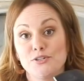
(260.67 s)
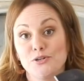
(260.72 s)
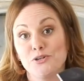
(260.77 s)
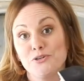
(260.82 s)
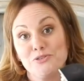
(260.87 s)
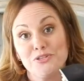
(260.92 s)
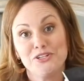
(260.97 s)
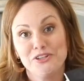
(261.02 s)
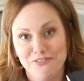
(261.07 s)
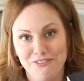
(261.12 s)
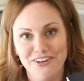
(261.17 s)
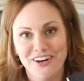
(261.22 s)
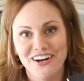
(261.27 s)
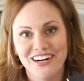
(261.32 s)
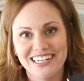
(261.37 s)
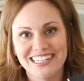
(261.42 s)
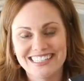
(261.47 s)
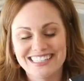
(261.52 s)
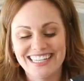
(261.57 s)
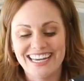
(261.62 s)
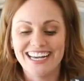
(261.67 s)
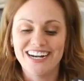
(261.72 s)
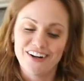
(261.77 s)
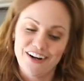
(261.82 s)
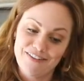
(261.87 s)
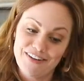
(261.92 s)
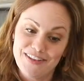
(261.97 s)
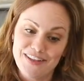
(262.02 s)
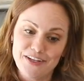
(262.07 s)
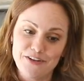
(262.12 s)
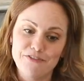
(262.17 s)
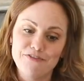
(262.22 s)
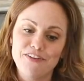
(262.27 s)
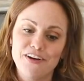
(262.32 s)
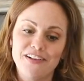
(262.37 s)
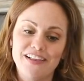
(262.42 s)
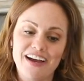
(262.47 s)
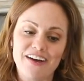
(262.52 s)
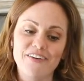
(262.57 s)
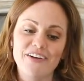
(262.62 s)
Don't go too far on its side or everything will
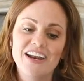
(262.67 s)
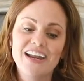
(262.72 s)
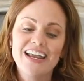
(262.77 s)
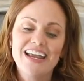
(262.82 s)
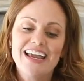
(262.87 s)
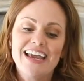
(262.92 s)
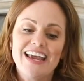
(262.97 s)
fall out